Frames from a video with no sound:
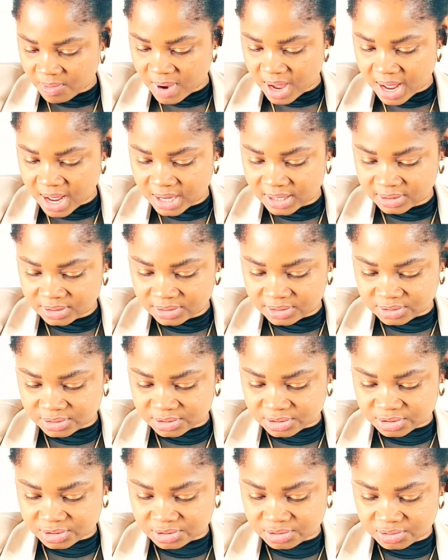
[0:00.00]
one
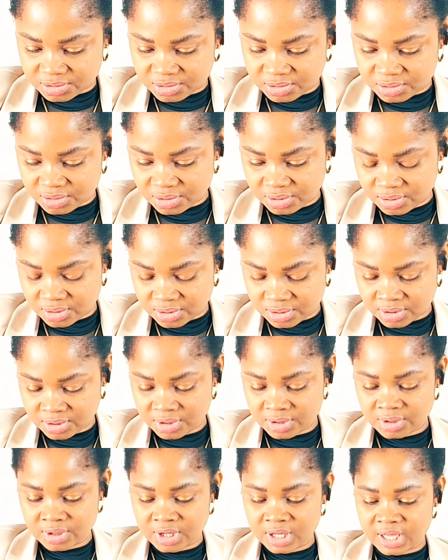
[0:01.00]
to
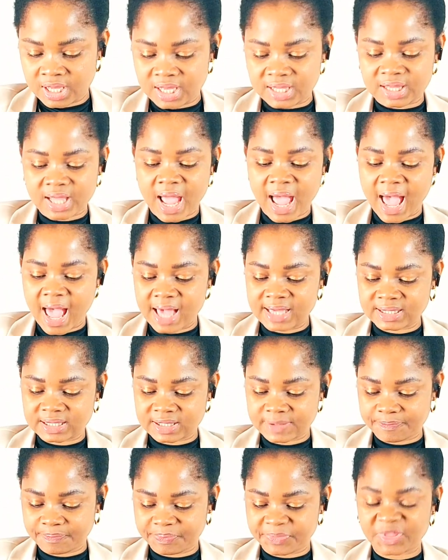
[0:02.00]
it
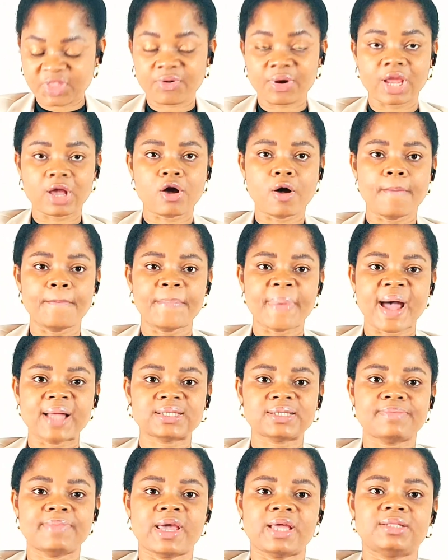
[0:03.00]
has three
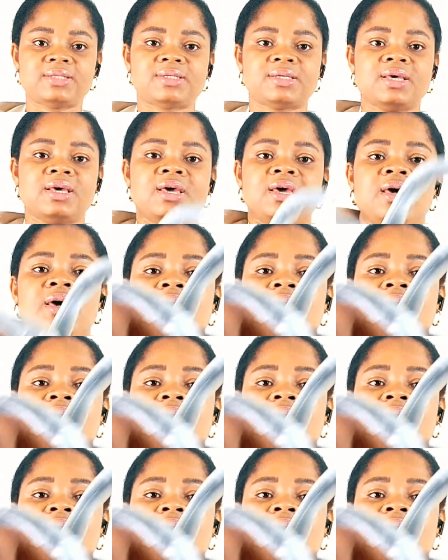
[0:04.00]
compartments